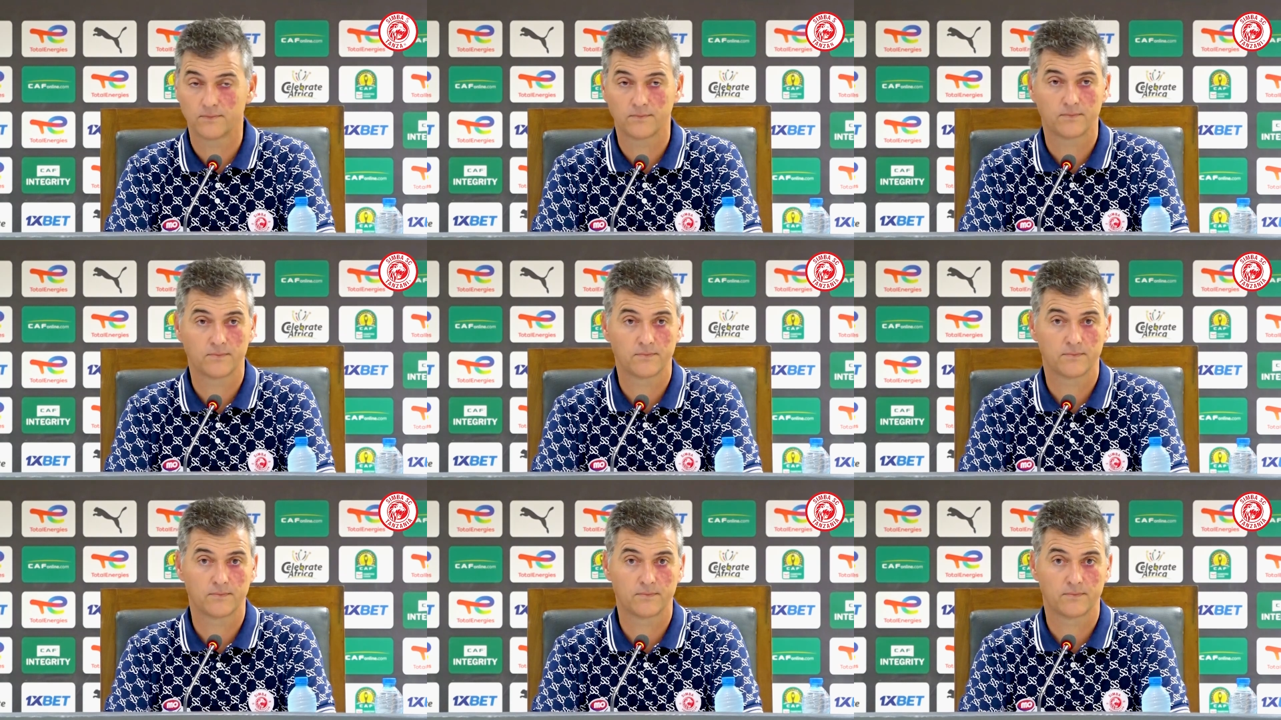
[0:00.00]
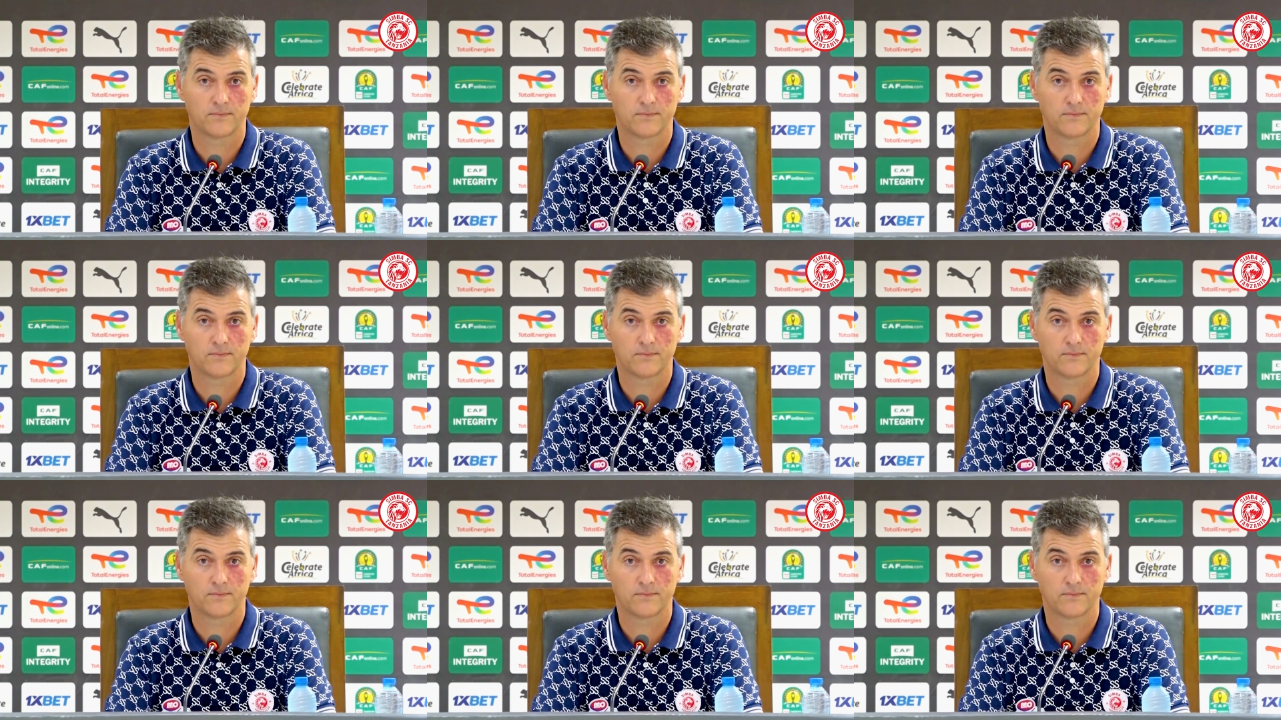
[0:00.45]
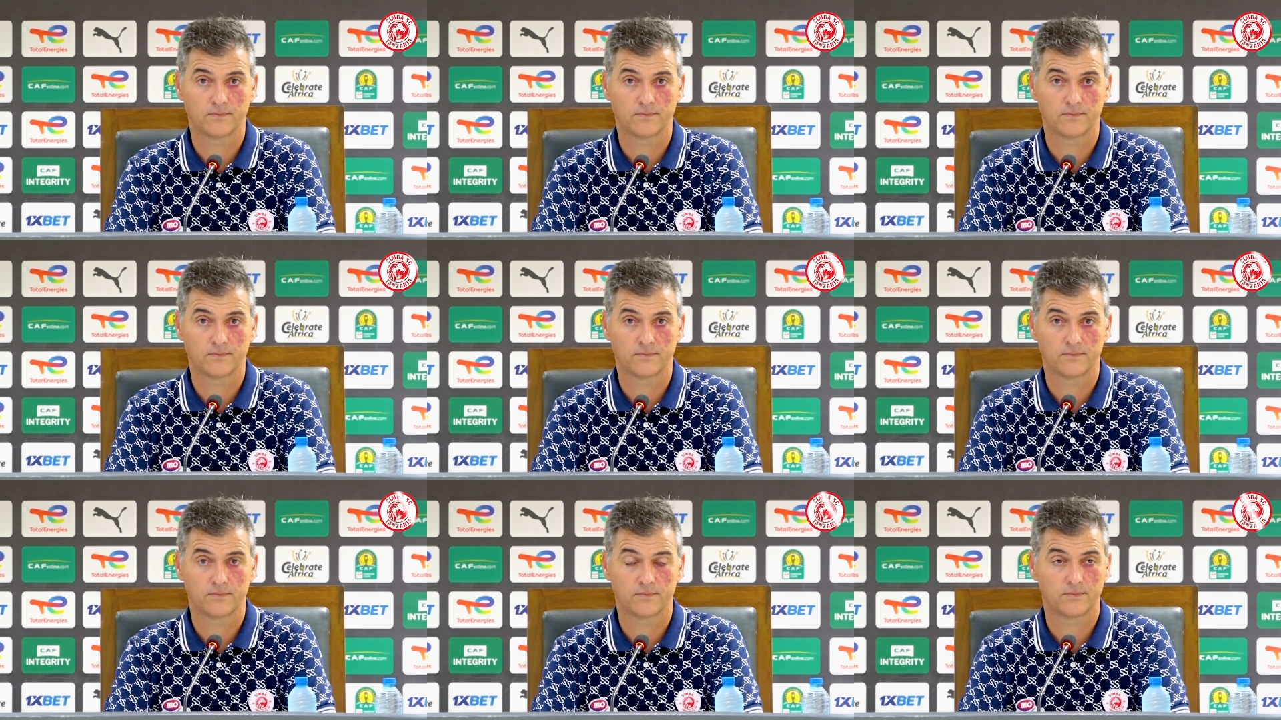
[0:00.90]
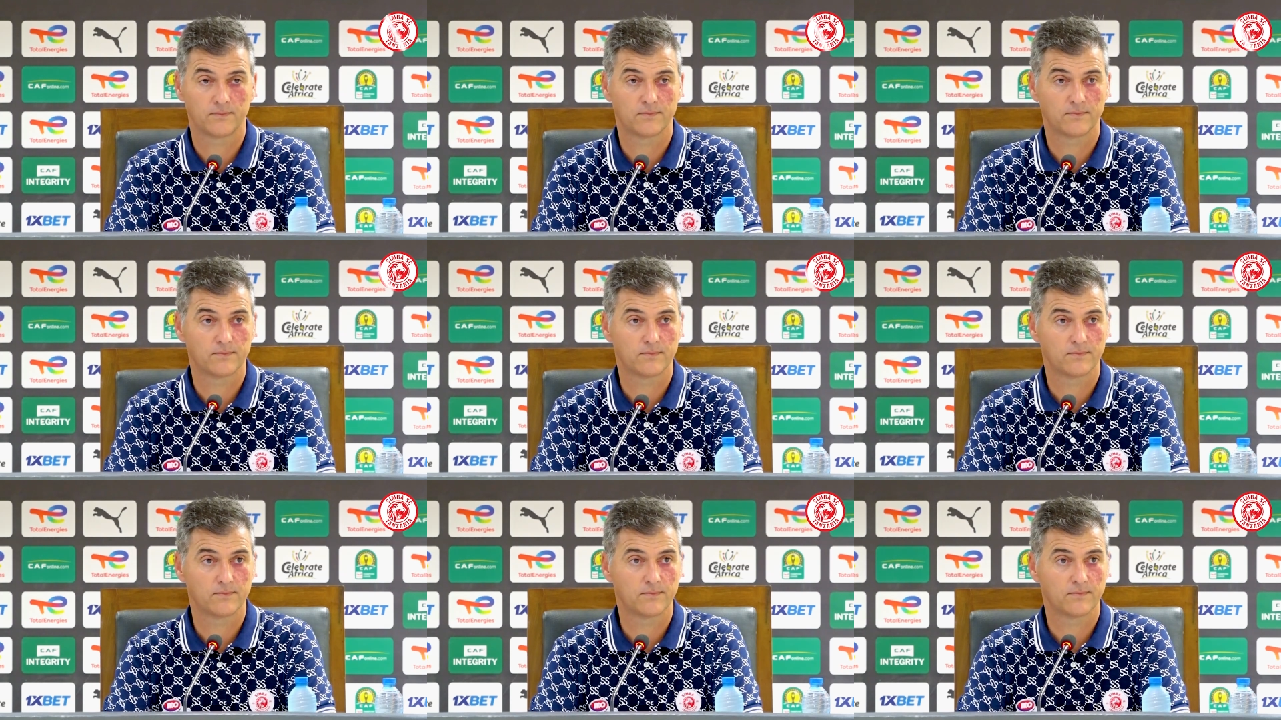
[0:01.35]

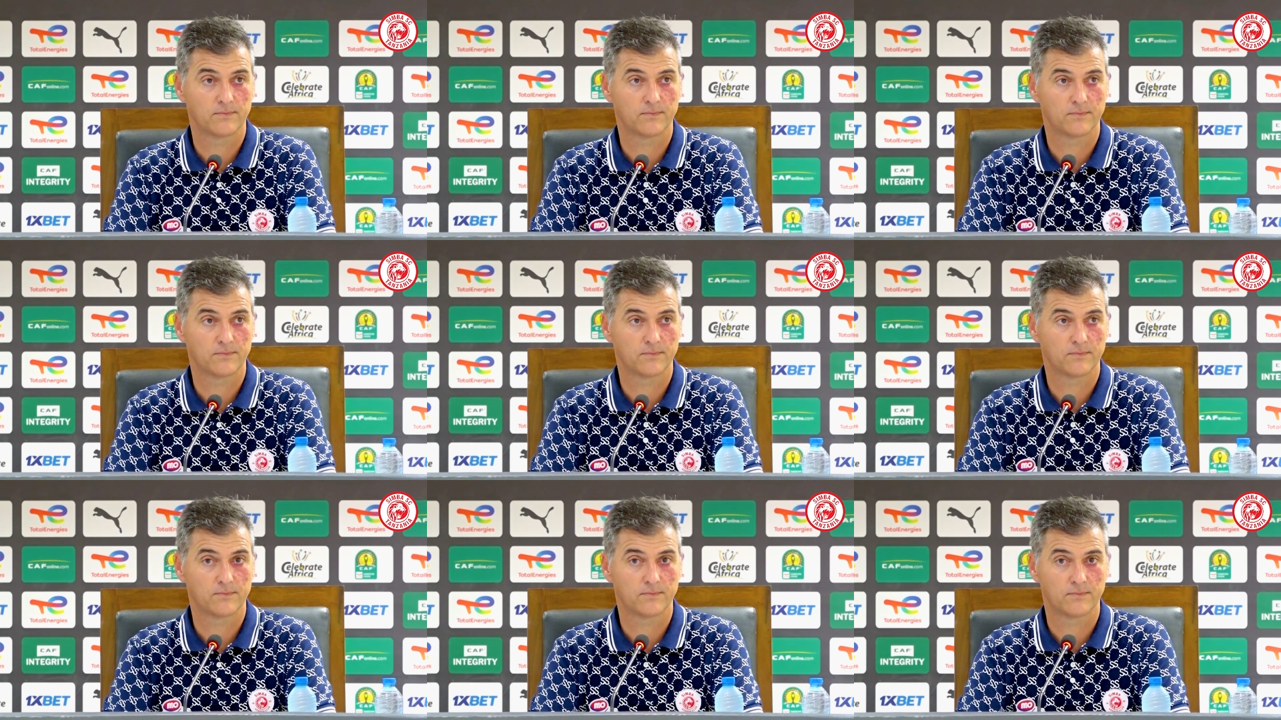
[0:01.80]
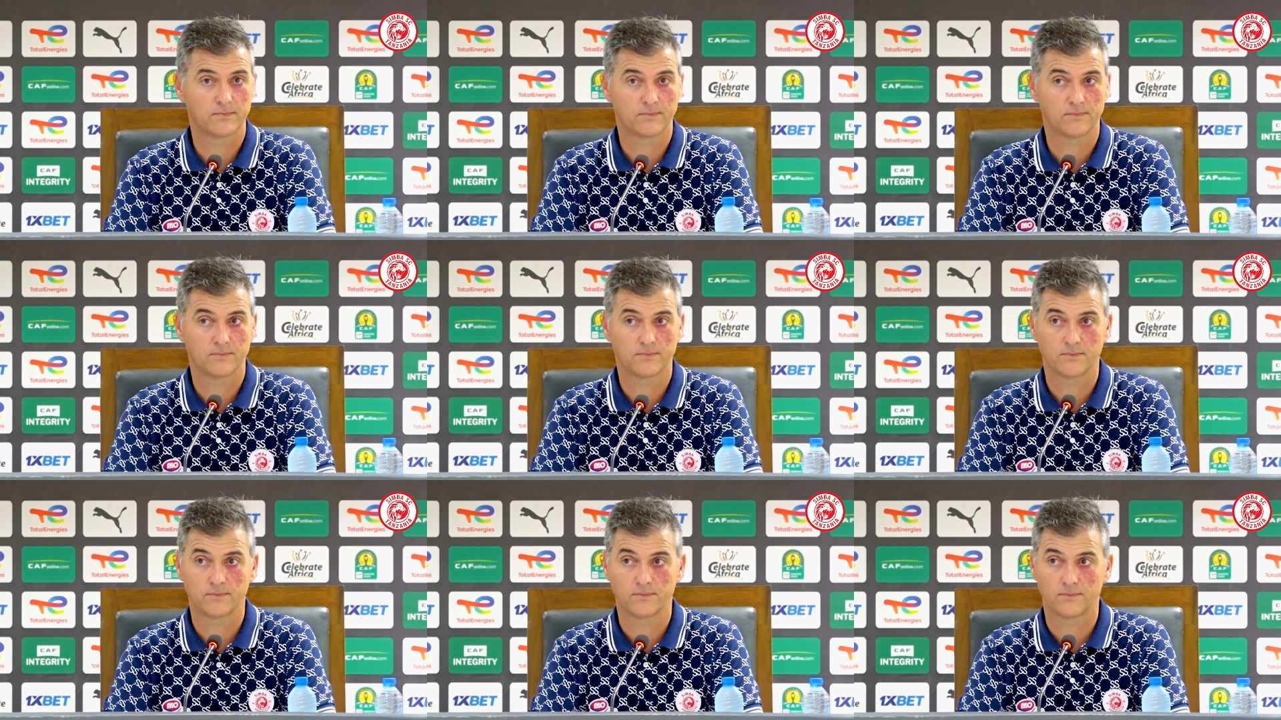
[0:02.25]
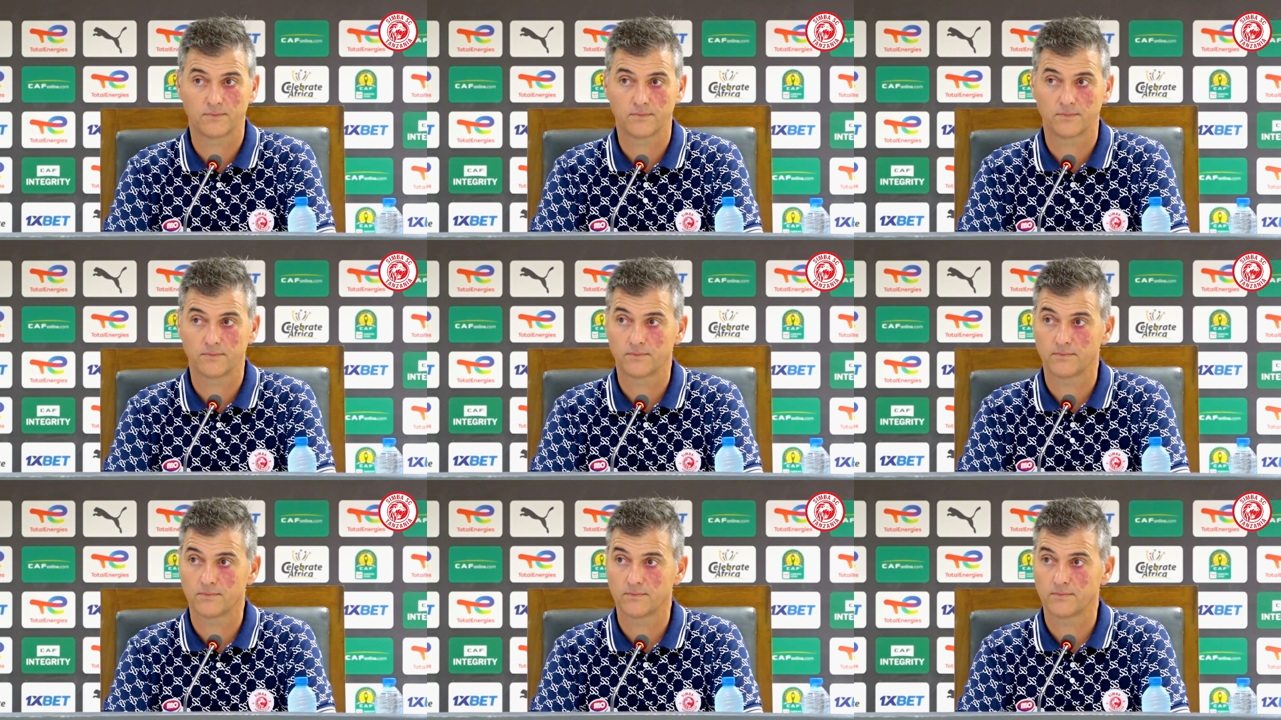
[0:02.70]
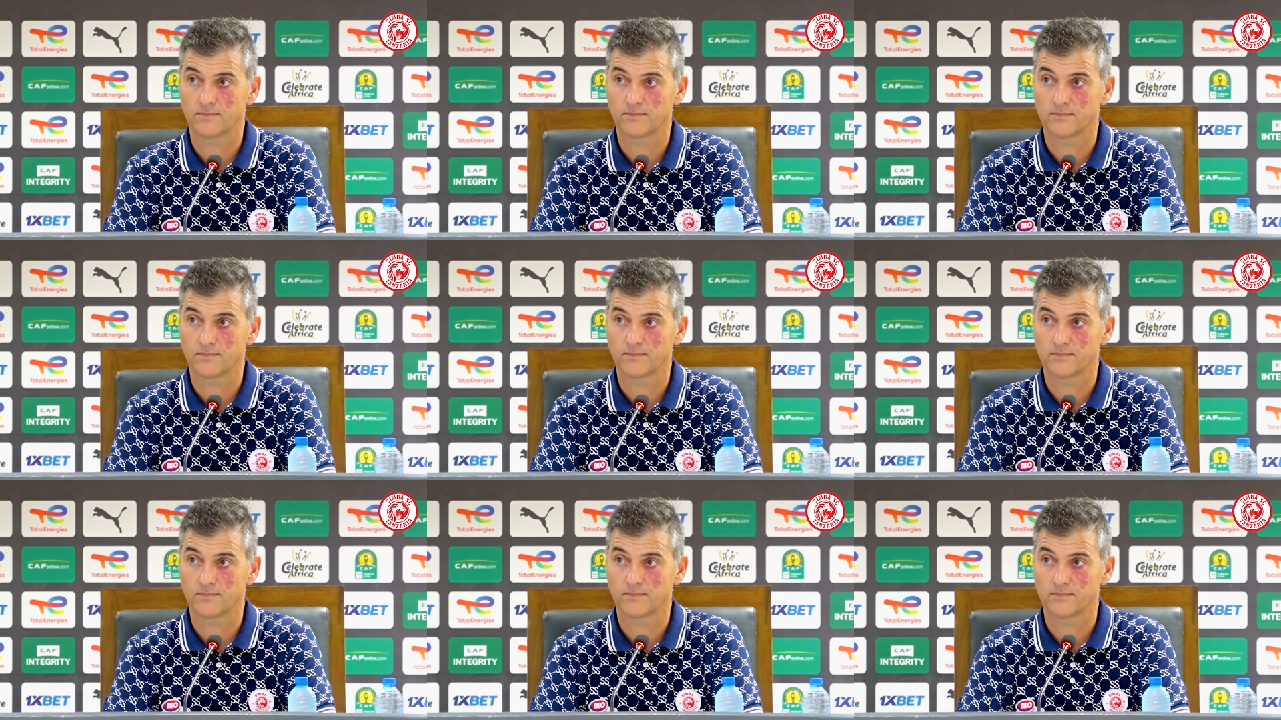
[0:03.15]
[no speech]